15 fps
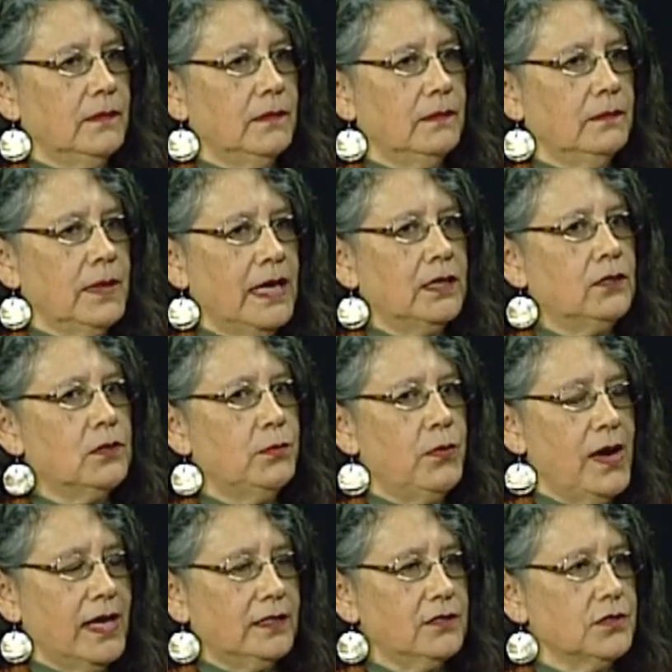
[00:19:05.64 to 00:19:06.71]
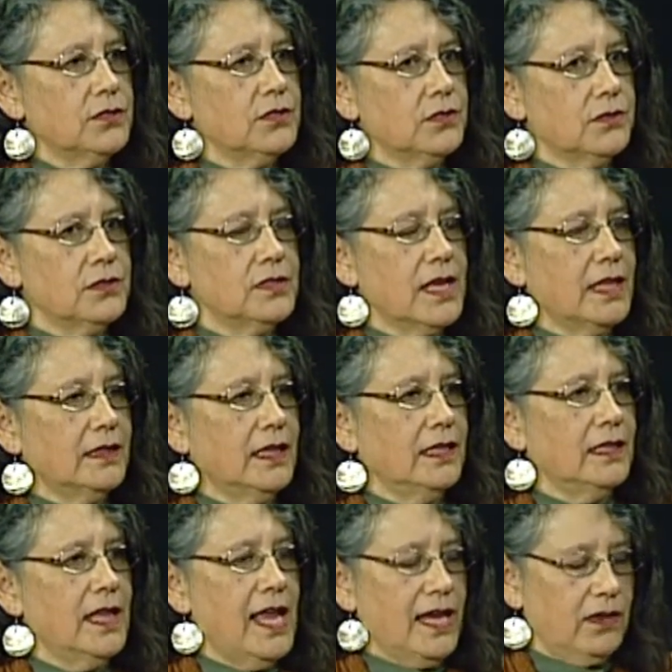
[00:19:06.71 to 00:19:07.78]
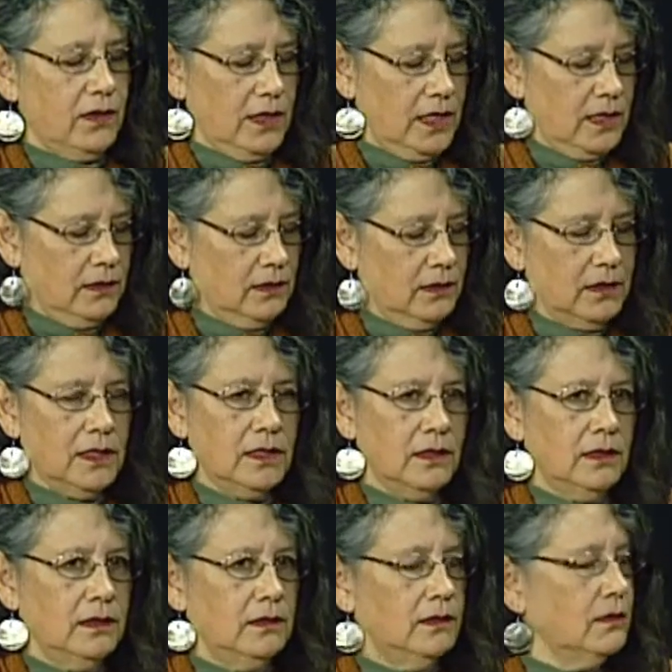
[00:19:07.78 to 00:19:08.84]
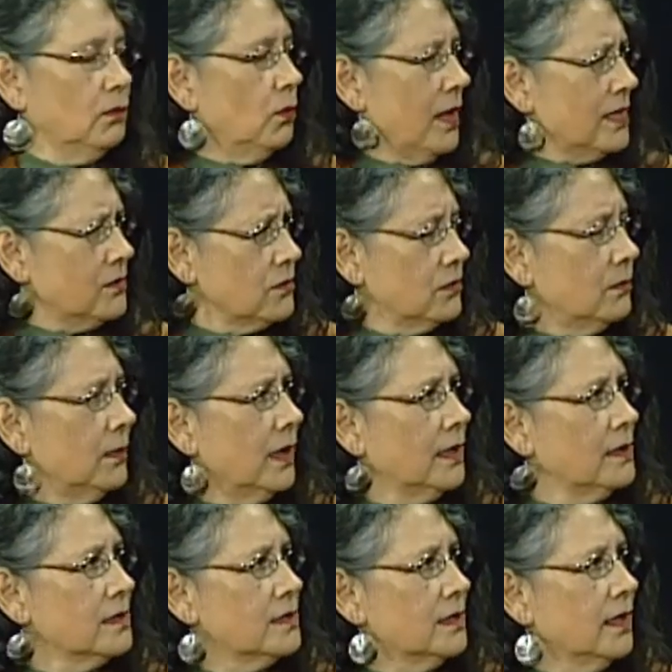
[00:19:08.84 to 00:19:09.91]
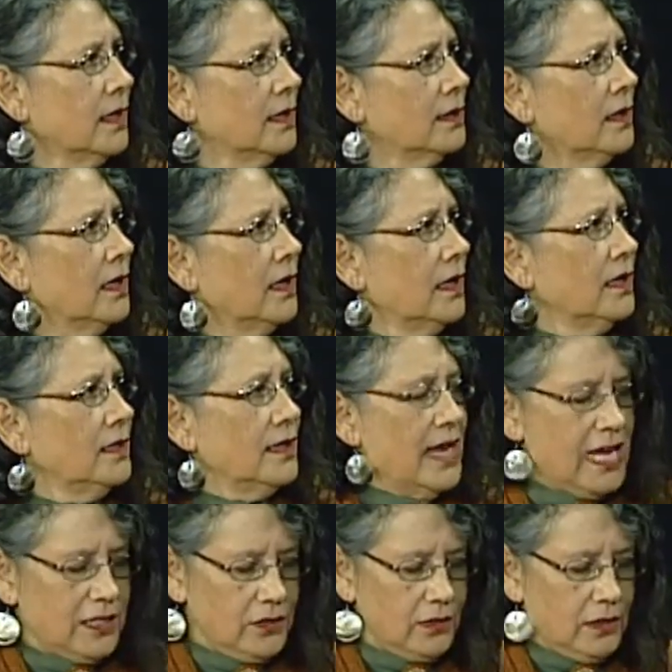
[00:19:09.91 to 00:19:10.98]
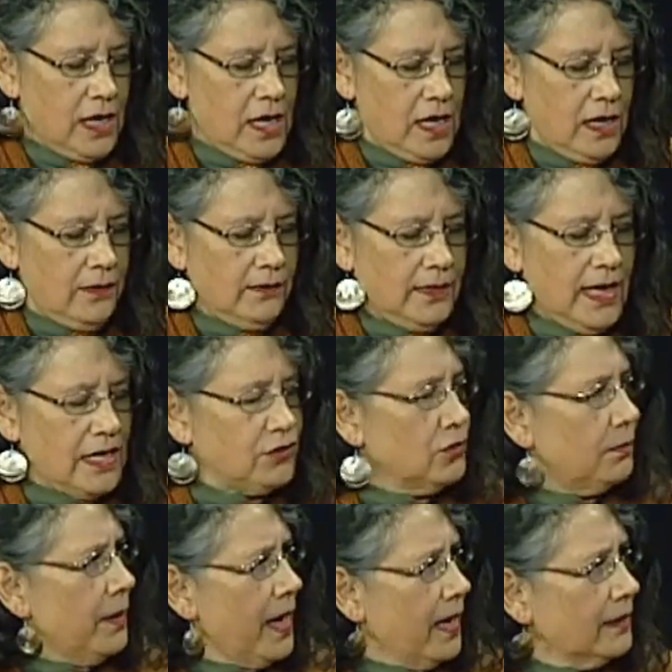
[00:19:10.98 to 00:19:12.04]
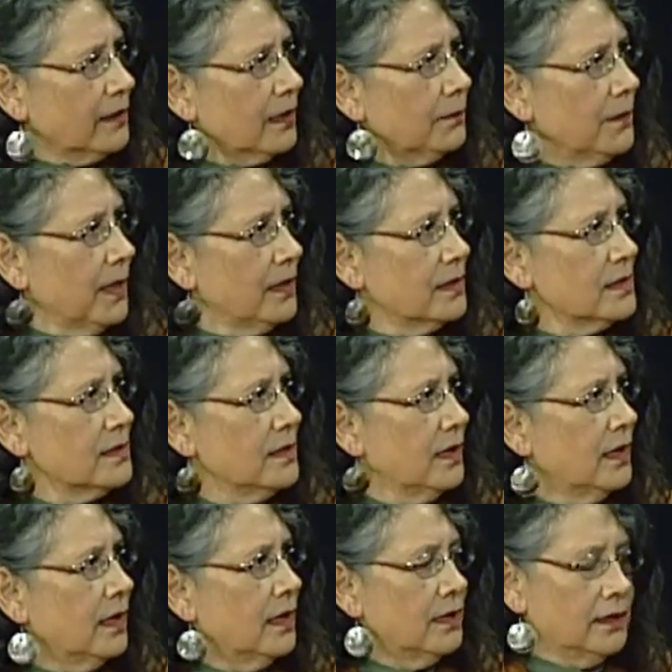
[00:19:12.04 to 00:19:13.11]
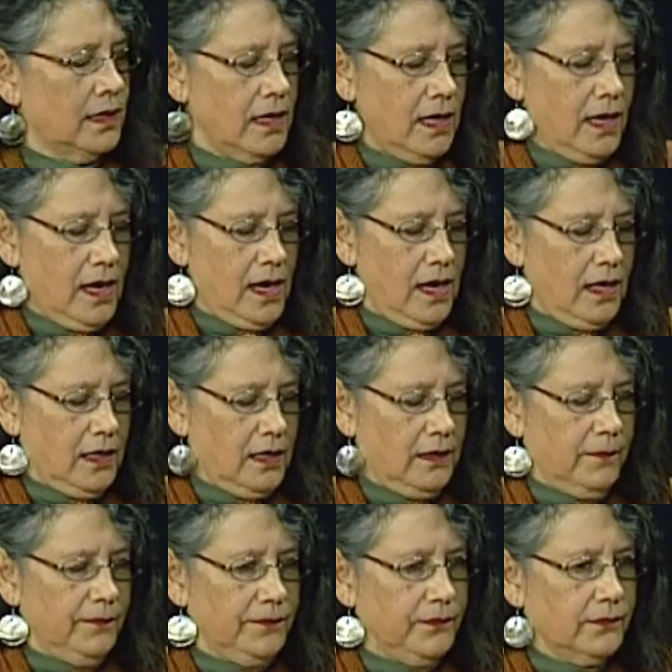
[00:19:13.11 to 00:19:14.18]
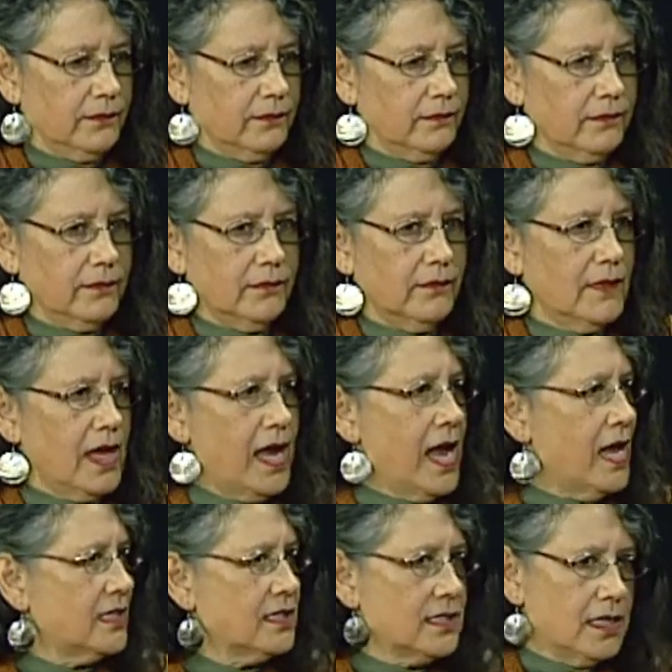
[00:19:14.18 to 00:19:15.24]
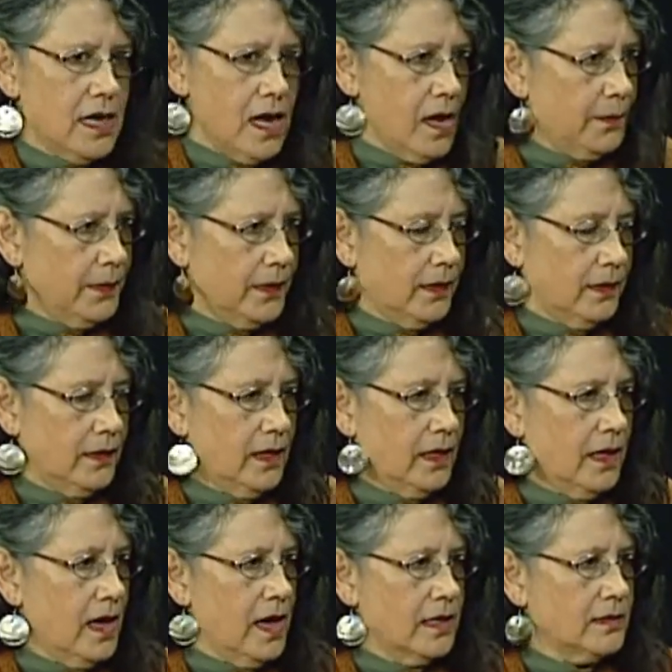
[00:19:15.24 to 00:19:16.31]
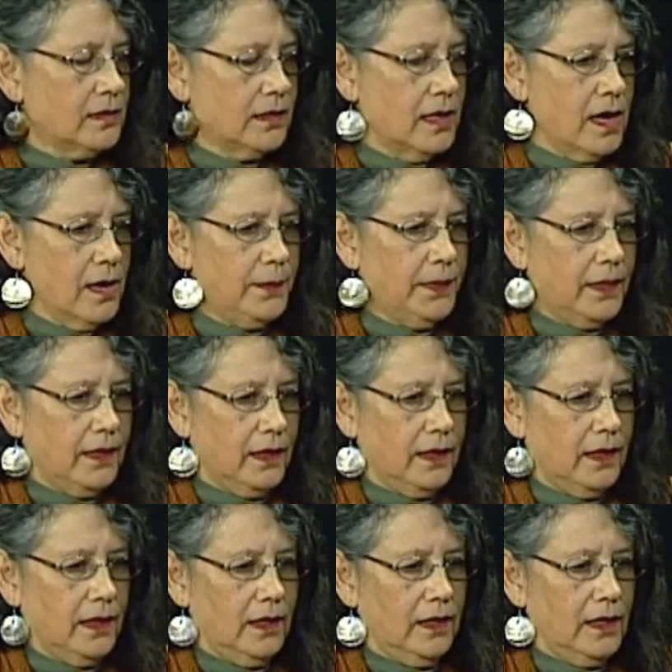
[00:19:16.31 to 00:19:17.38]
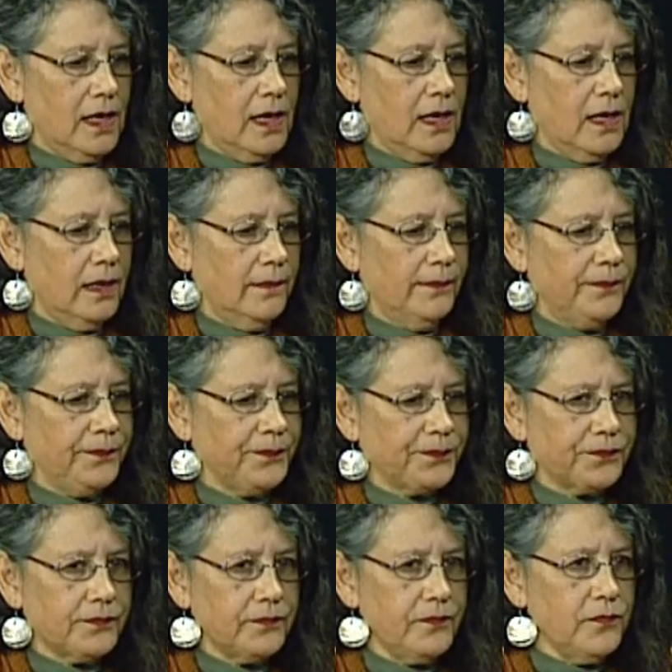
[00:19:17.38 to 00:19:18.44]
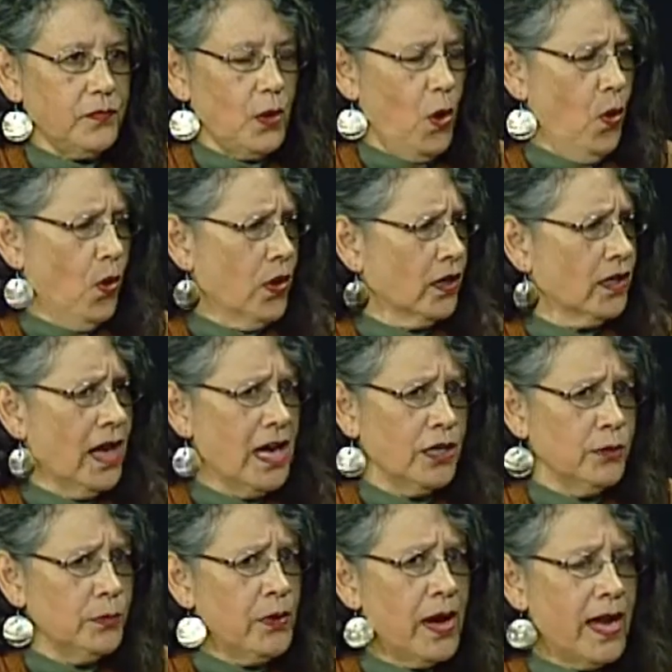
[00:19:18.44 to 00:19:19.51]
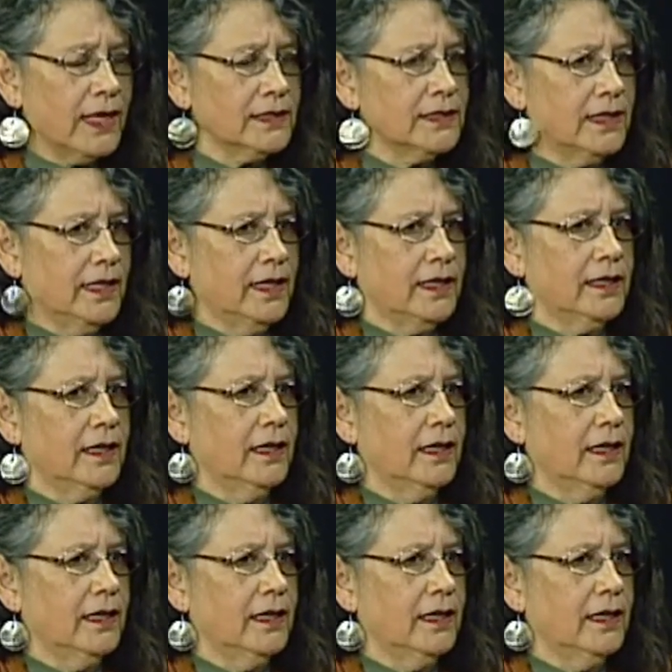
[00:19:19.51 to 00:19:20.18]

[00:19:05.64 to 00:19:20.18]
medical practitioners that they like in, in Western medicine, nat, um, naturopathic medicine, um, uh, osteopathy, um, or chiropractic,